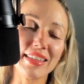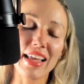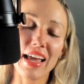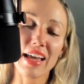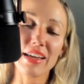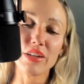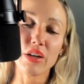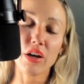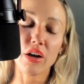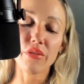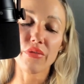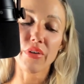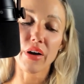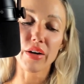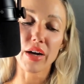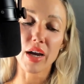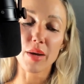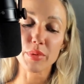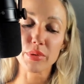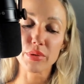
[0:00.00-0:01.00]
the end of
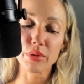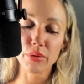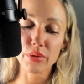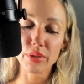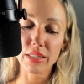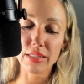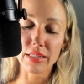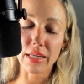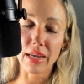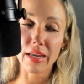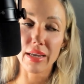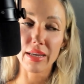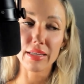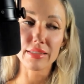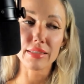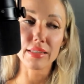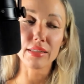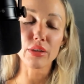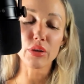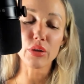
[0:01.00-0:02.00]
our episode today.
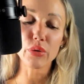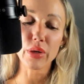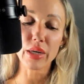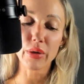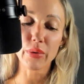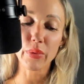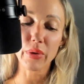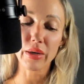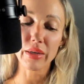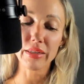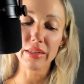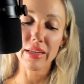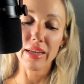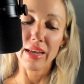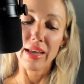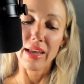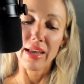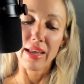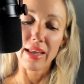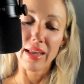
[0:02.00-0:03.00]
It's a little quick one.
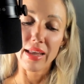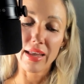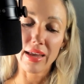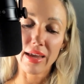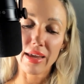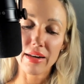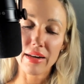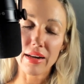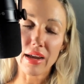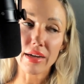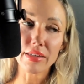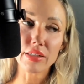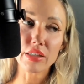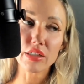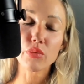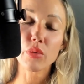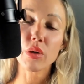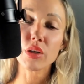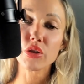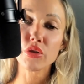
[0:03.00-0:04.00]
And I
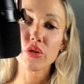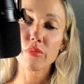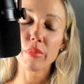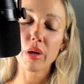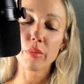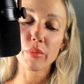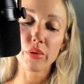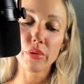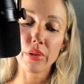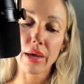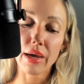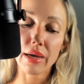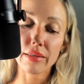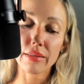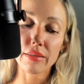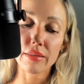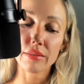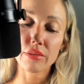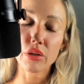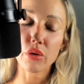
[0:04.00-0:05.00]
just want you to remember
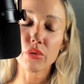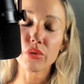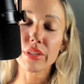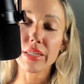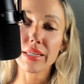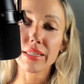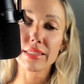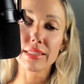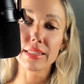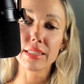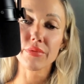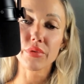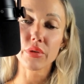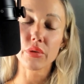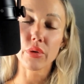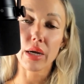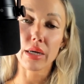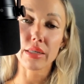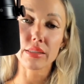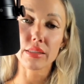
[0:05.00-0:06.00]
that don't take sleep for
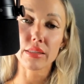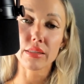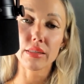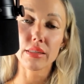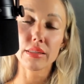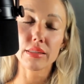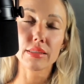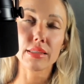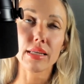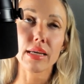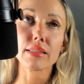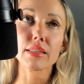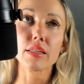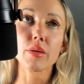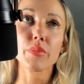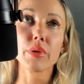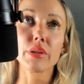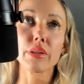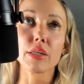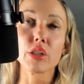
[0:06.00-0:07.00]
granted. It's not
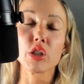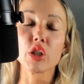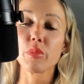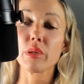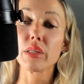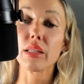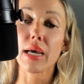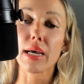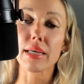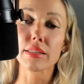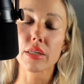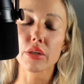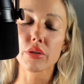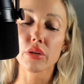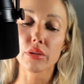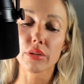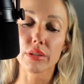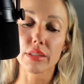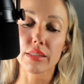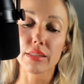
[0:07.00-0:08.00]
something that should be last on
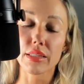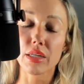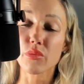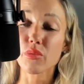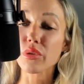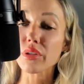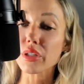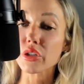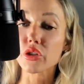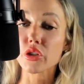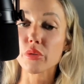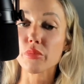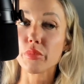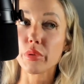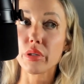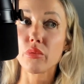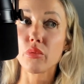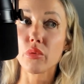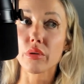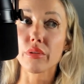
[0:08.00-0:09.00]
your list. It really should
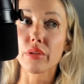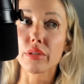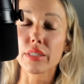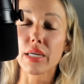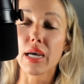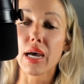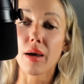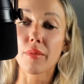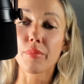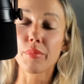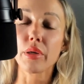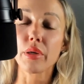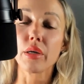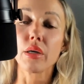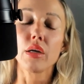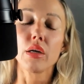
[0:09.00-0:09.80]
be one of the top